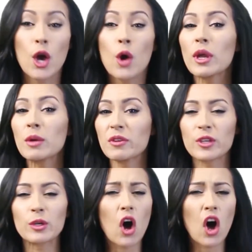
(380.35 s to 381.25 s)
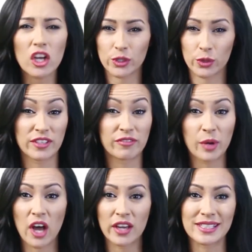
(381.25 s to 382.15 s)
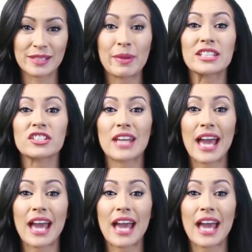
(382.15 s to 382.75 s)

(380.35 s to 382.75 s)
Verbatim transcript: We review all sorts of products based on